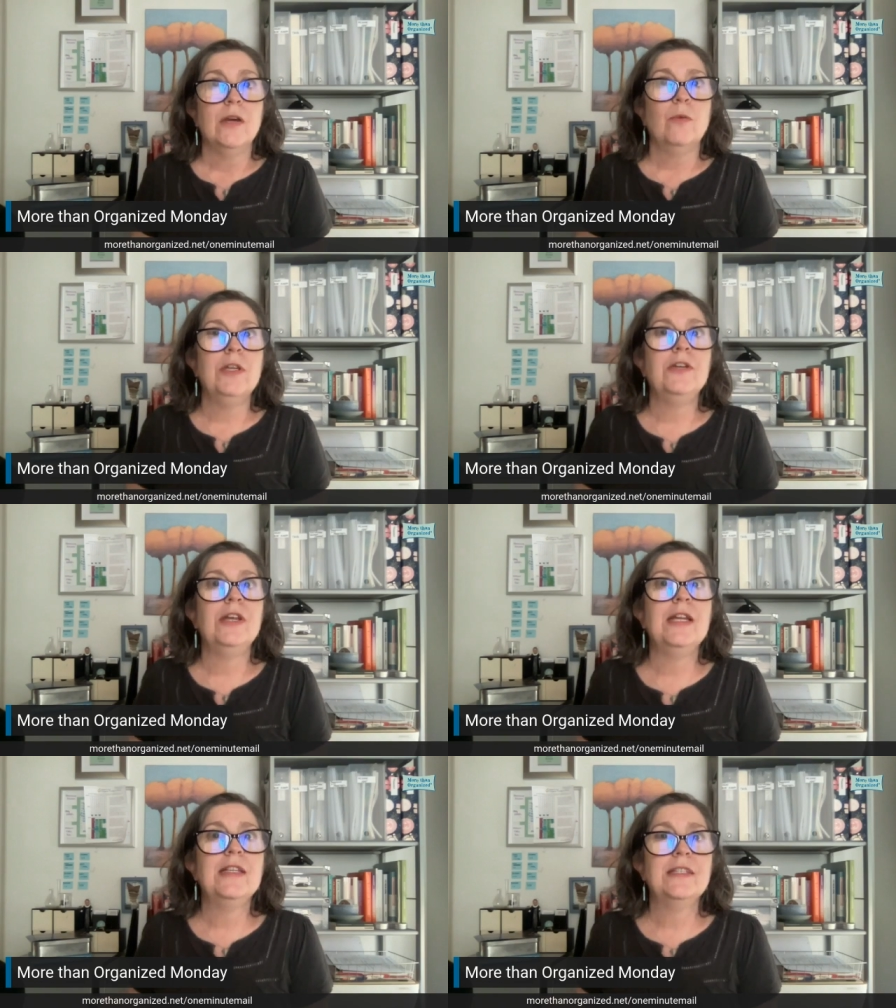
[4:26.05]
When you're
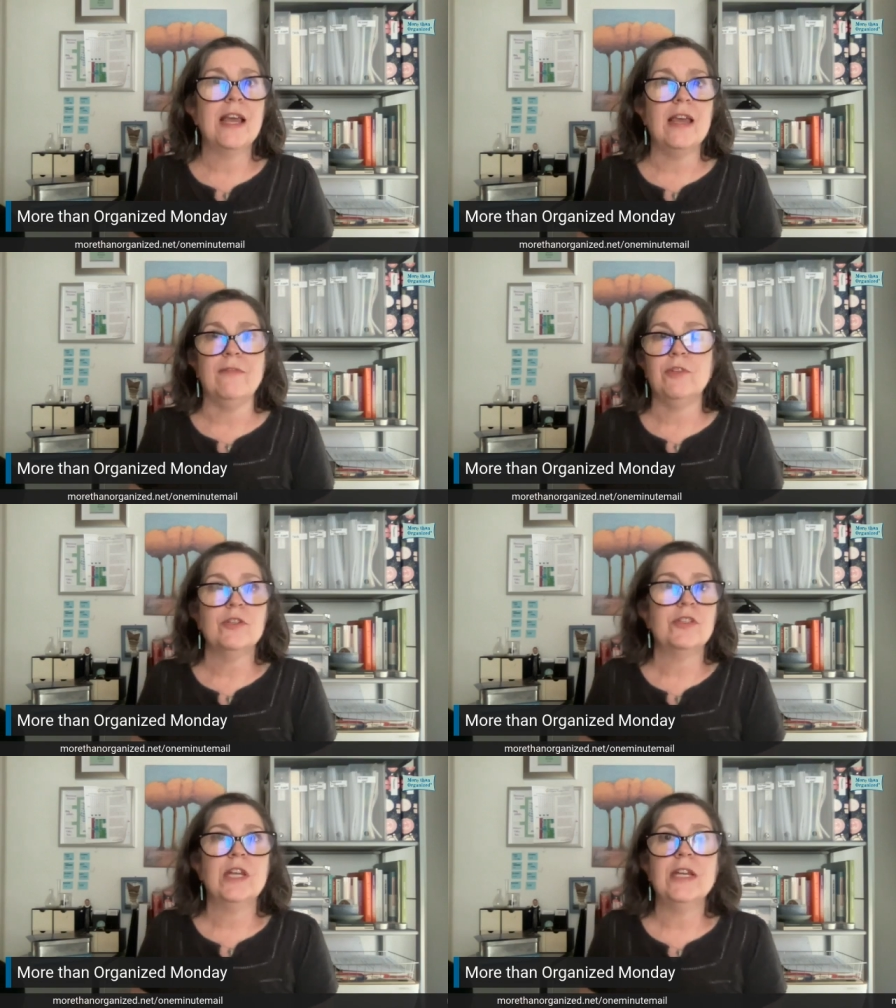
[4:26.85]
hitting save, you're
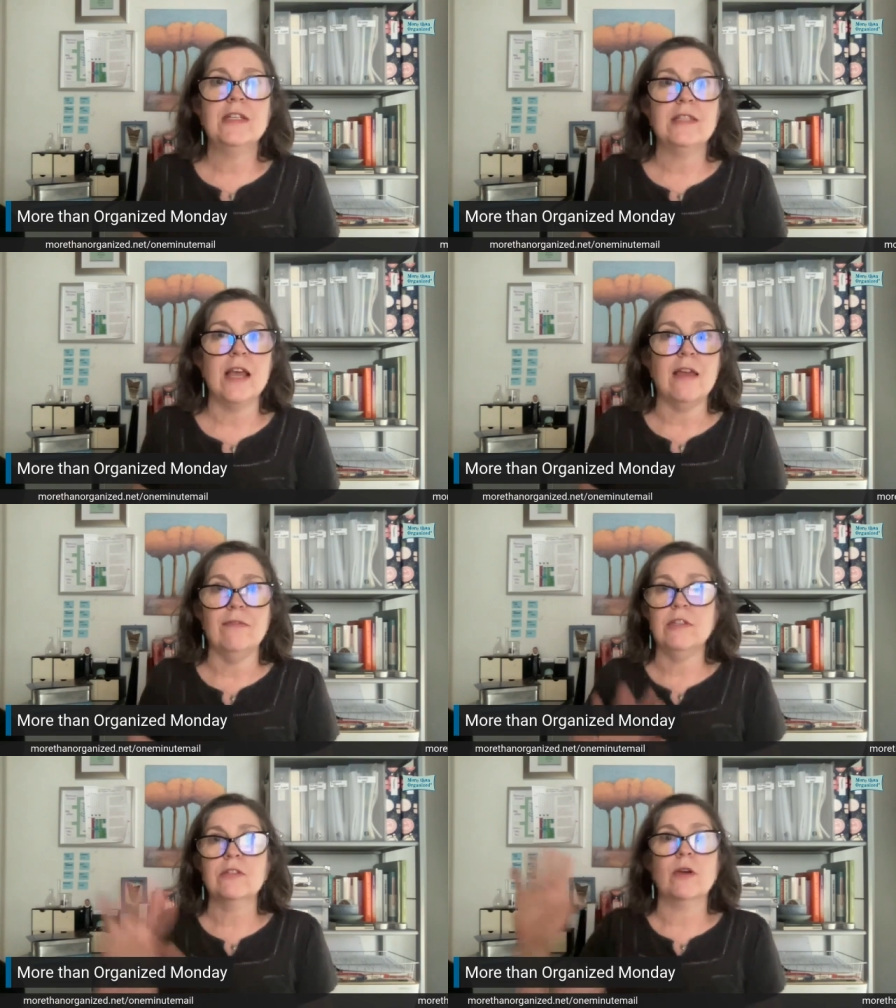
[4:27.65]
just hitting save
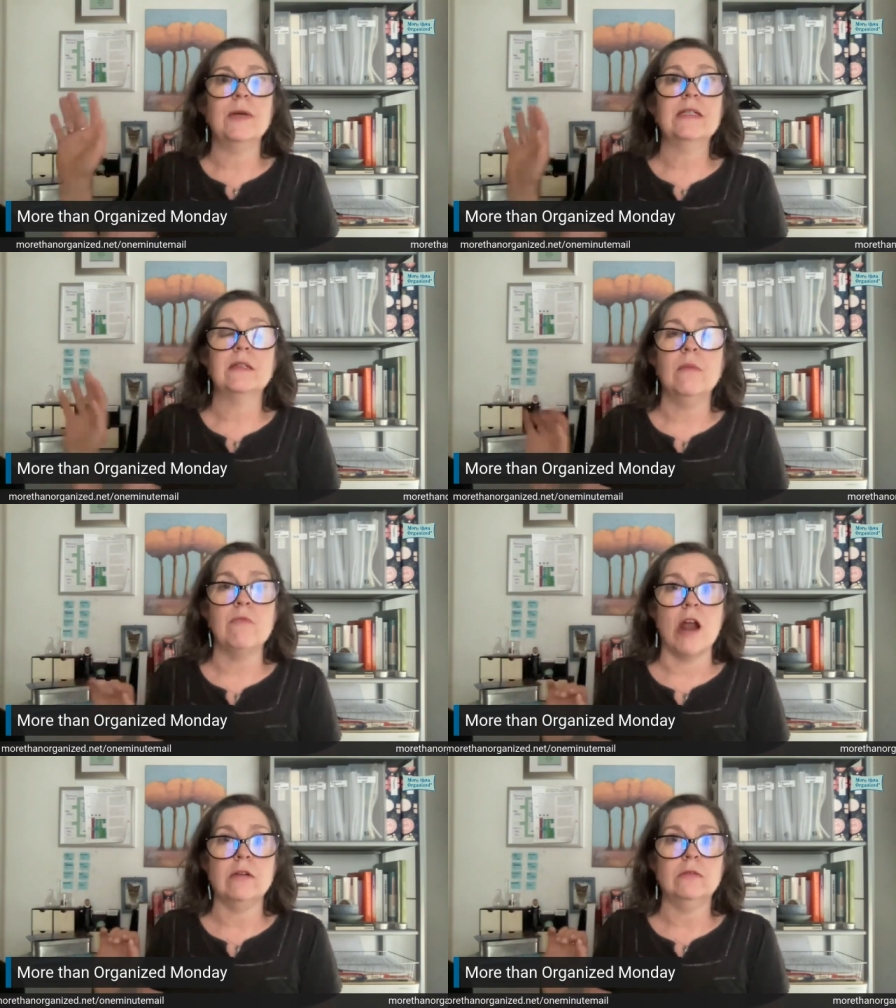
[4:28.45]
and it's going
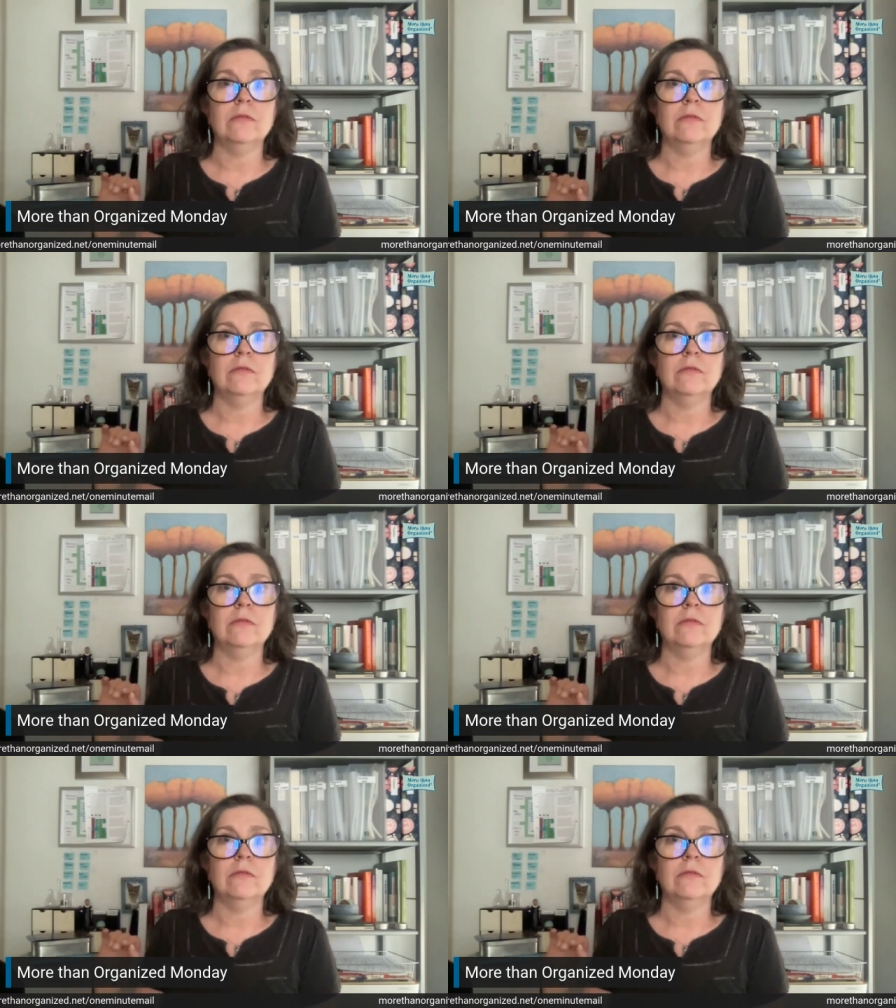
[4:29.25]
somewhere,